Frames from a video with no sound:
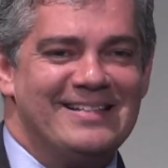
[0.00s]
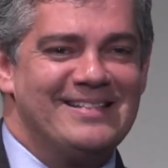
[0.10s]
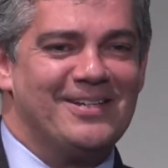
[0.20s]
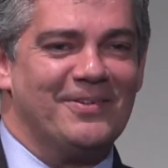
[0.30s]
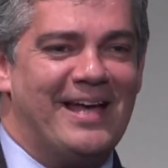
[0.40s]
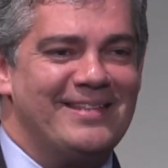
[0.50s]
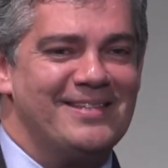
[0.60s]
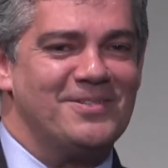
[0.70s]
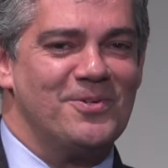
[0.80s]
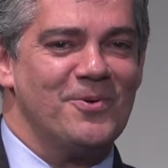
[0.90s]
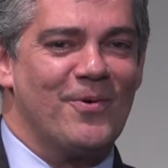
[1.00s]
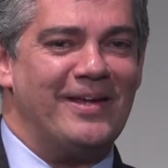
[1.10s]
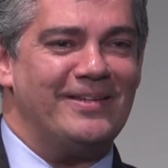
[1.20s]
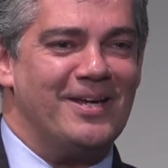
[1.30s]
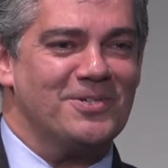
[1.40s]
so that these two
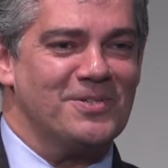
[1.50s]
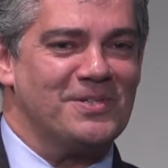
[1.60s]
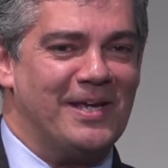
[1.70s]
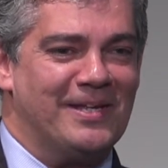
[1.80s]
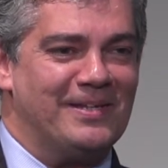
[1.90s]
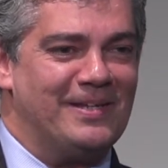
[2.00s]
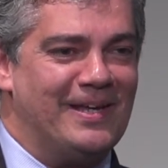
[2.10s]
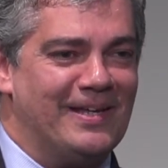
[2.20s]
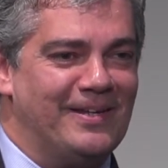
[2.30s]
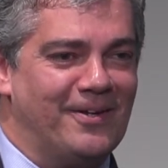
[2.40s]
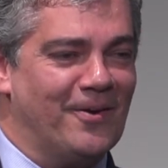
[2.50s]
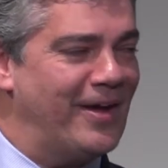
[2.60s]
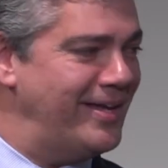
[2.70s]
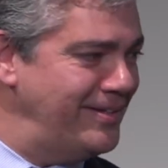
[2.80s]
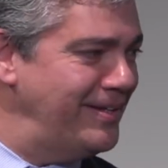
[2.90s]
great nations can
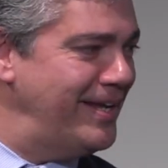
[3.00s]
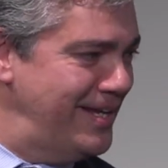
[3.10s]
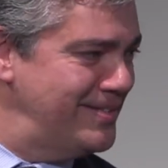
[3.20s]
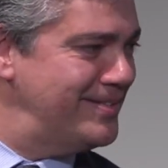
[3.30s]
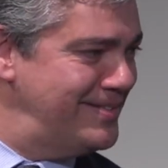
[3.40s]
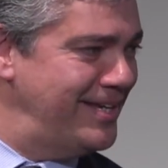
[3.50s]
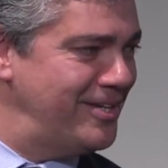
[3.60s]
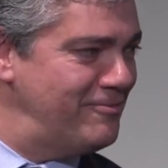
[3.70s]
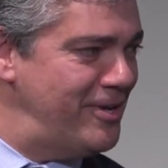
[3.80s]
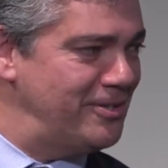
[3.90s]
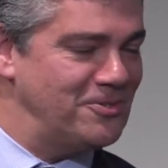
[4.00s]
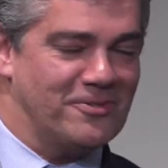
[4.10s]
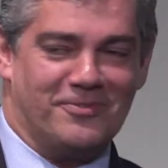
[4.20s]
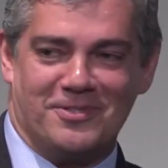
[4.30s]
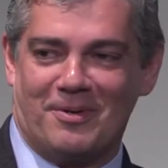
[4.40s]
hand in hand take advantage
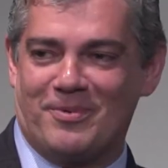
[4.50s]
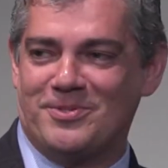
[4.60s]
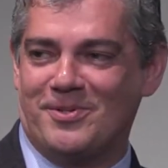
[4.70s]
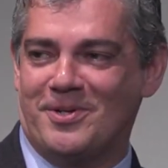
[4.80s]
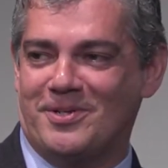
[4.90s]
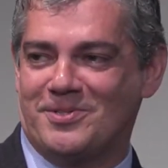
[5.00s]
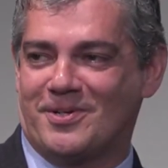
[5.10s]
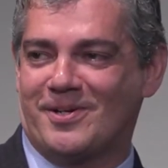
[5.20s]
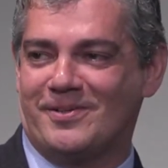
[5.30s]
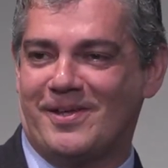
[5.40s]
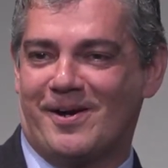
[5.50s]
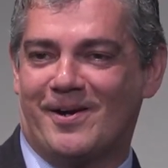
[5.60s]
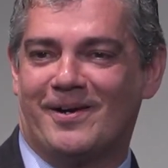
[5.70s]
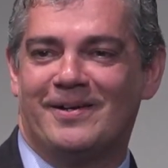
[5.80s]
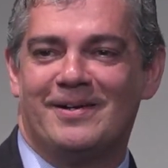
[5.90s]
of these opportunities that
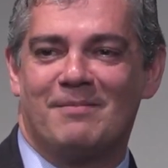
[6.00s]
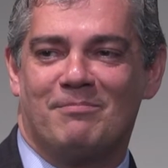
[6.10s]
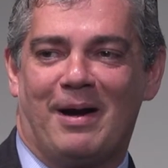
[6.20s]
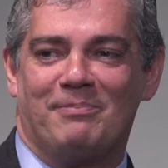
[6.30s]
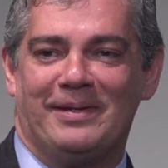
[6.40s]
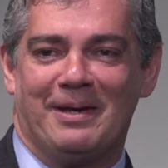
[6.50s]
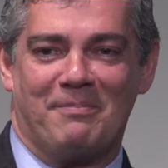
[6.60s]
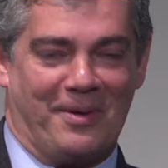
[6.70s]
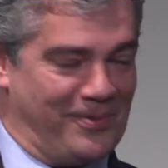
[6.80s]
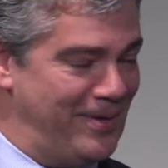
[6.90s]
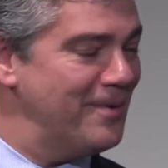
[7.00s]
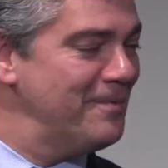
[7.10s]
are popping up out there.